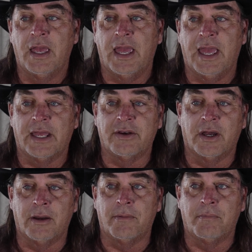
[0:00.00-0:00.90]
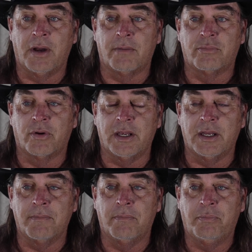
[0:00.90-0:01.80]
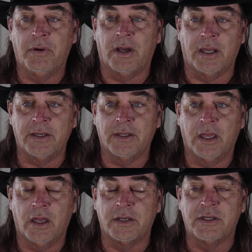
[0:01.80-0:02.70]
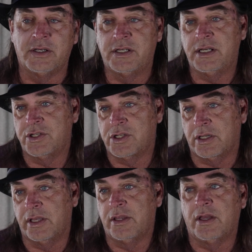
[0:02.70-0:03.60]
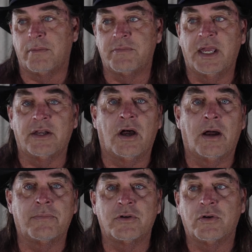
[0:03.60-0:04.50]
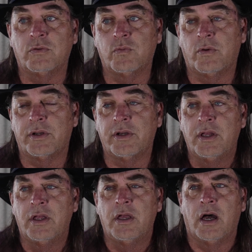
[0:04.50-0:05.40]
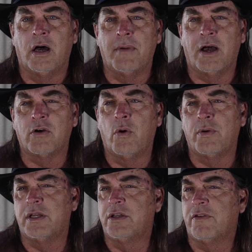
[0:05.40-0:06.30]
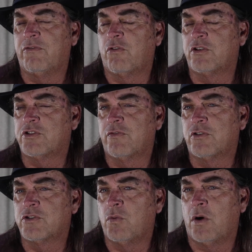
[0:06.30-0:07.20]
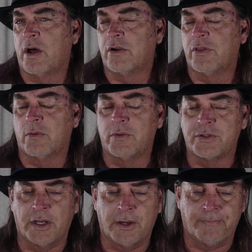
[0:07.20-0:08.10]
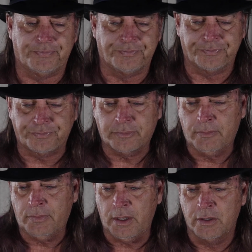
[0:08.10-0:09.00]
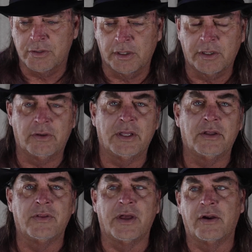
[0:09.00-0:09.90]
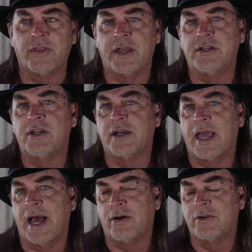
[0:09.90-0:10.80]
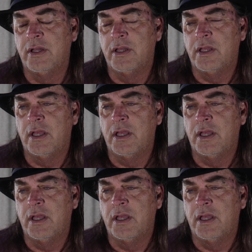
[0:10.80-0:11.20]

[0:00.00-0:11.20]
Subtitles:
Bob Brady. But additionally, Dan Hopper told one out going into First Water, there's a little hill there they dug out,